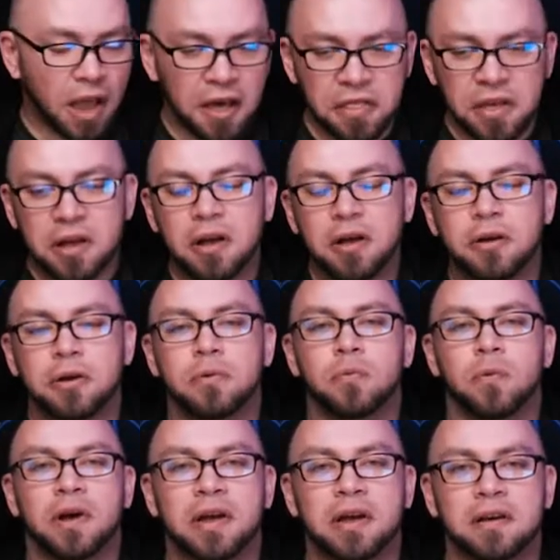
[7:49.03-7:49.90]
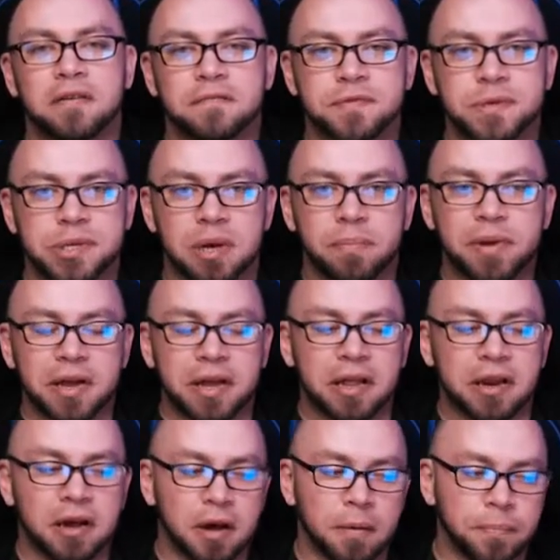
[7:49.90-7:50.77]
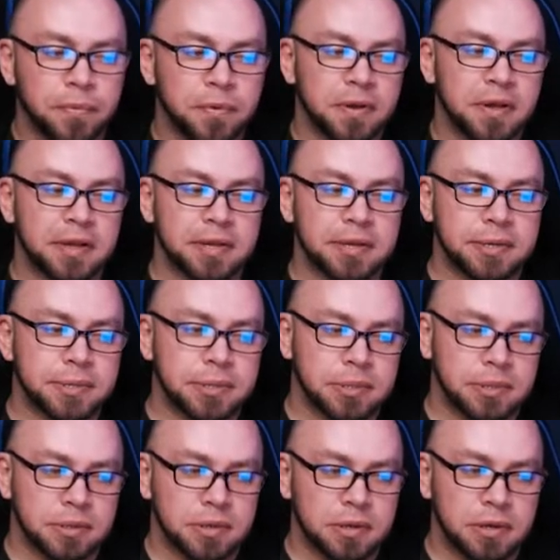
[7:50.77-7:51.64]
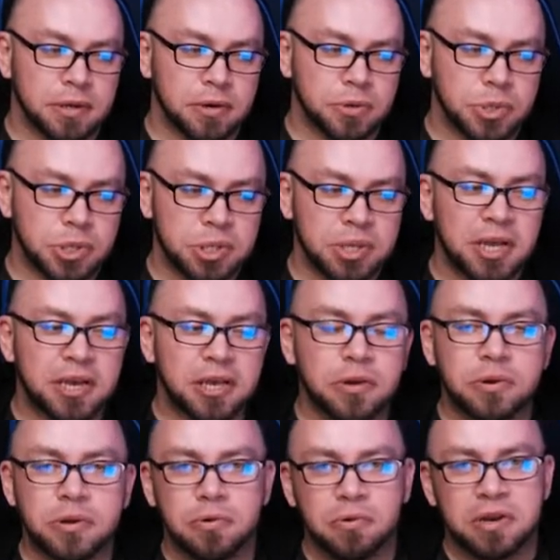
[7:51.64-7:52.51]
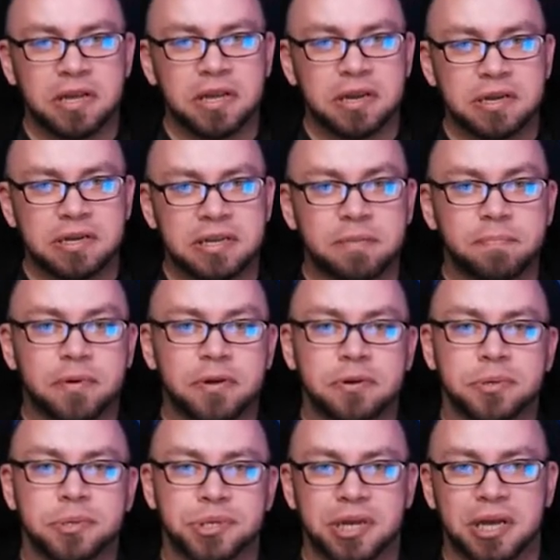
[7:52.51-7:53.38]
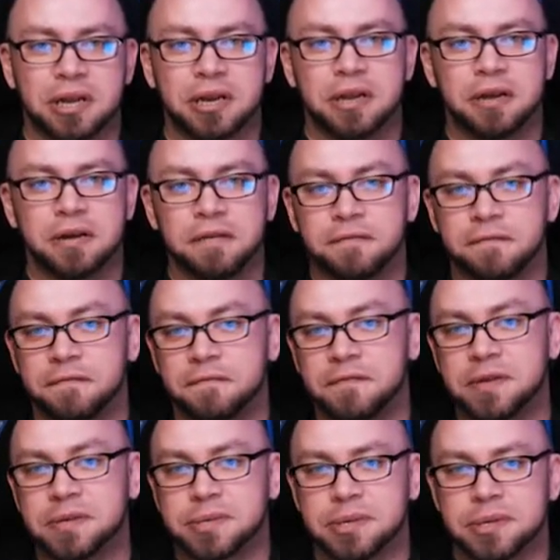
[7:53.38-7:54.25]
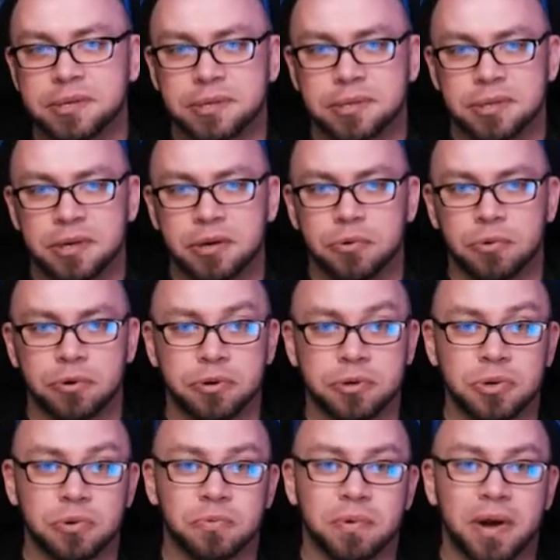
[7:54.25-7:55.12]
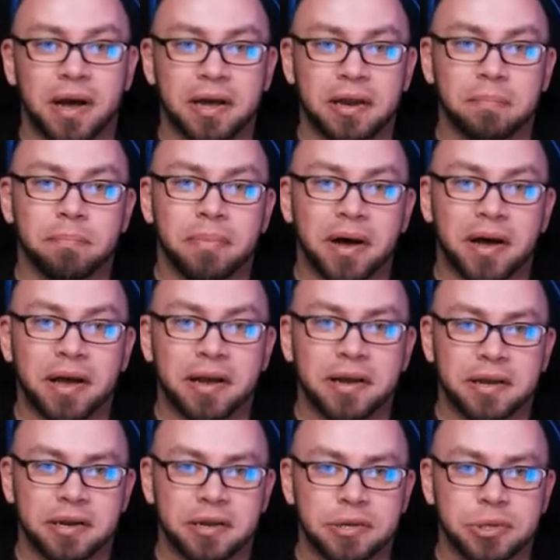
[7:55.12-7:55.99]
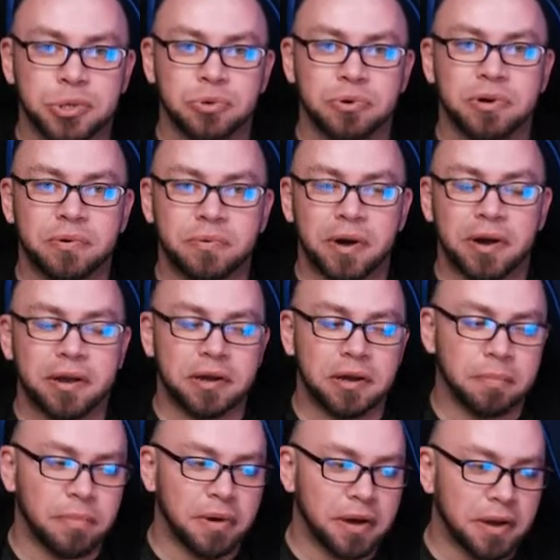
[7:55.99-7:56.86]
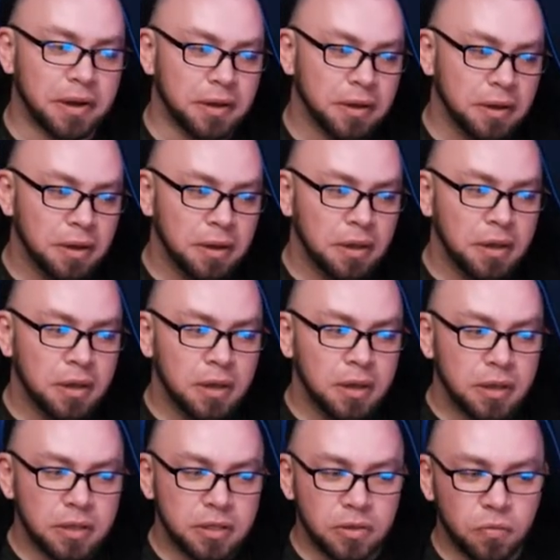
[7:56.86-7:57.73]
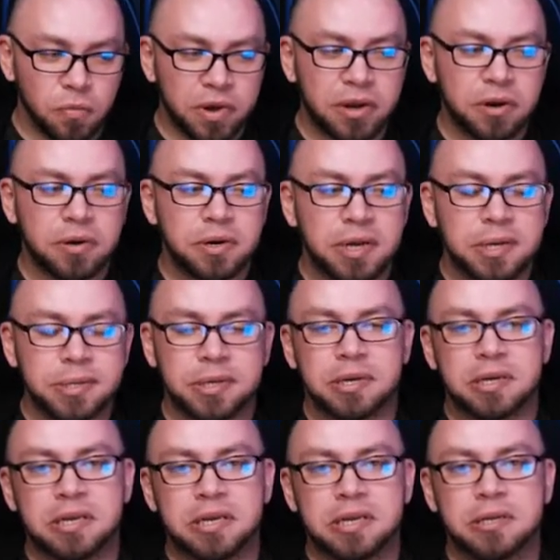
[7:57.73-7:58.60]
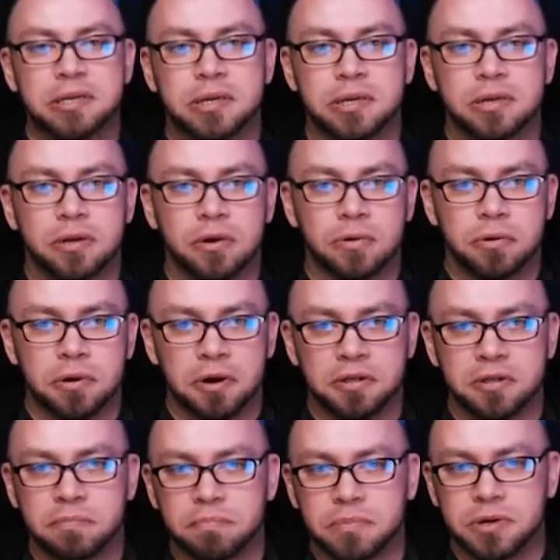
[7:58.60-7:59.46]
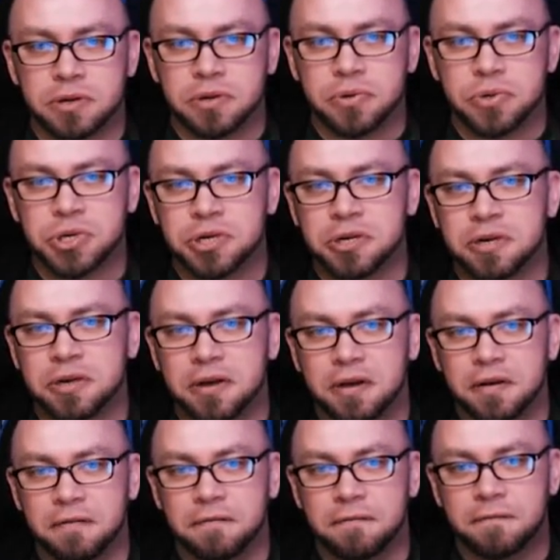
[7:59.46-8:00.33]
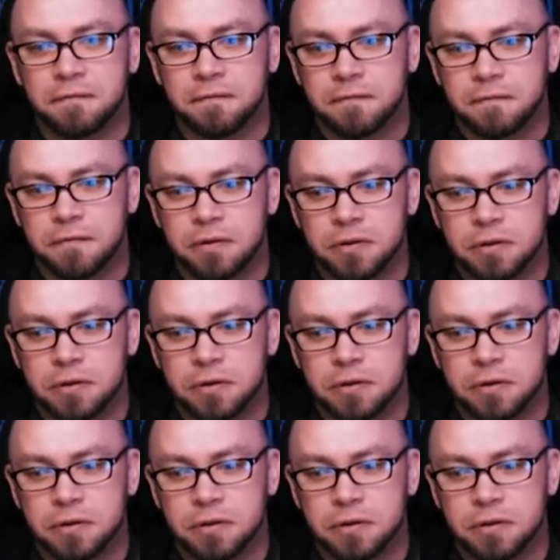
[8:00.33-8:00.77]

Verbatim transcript: I think a good way of summing it up is, you know, just like you don't need a deep understanding of physics in order to ride a bike and enjoy riding a bike, the reader doesn't need to know all the minutiae of